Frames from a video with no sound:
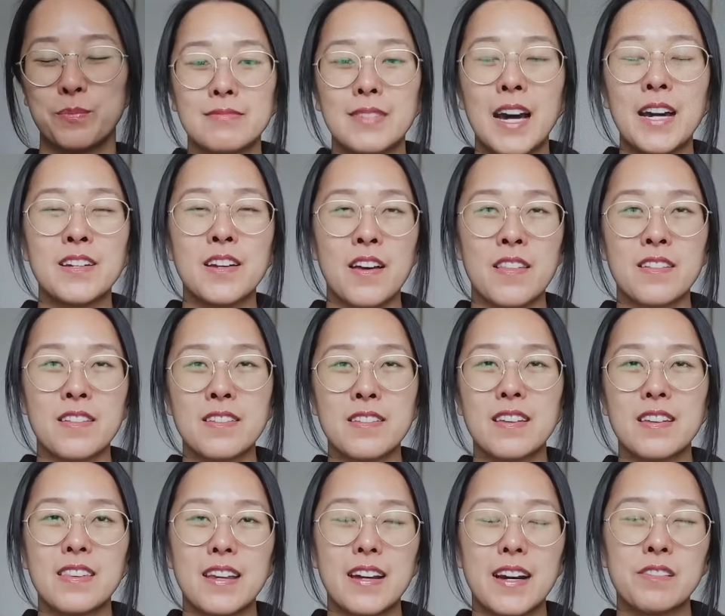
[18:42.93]
Another
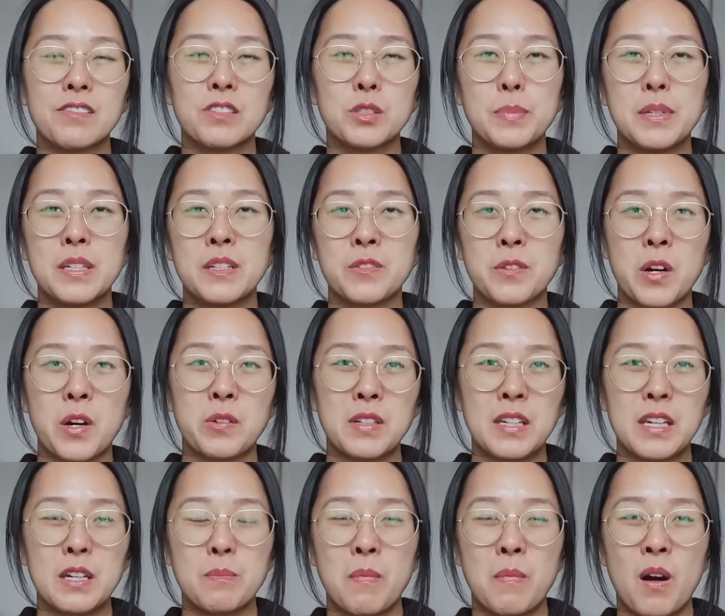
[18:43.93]
thing that I will be growing
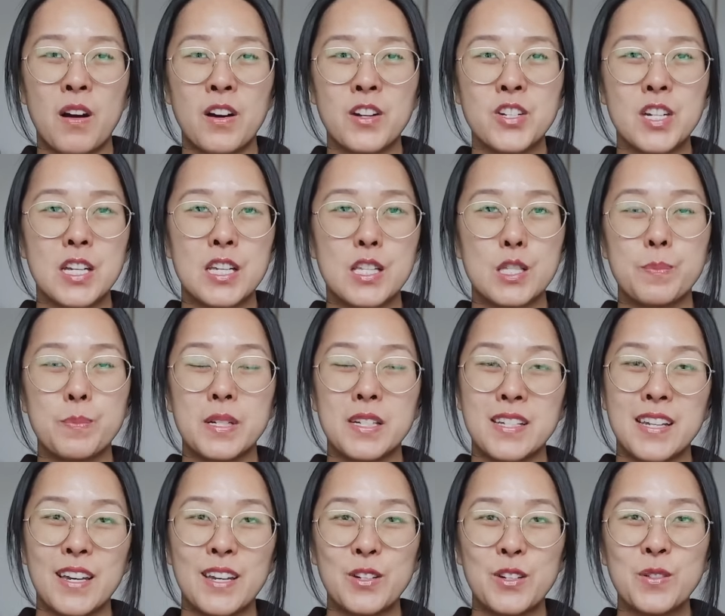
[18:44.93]
in March is
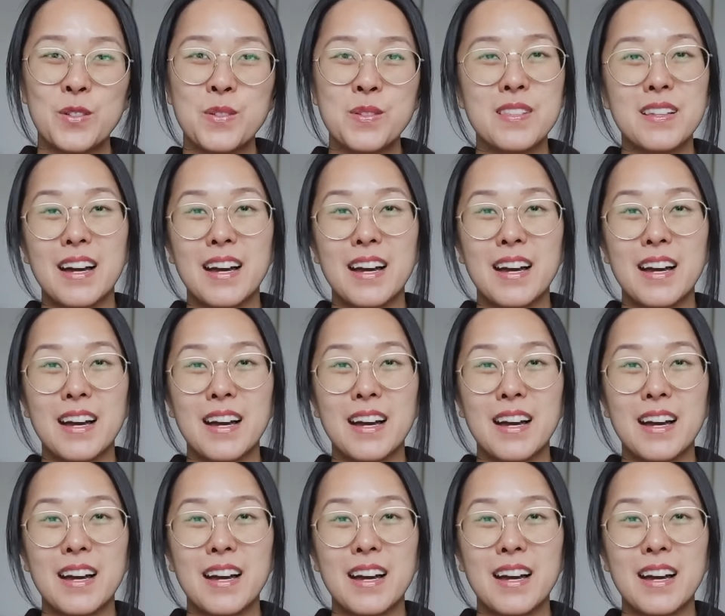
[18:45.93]
potatoes.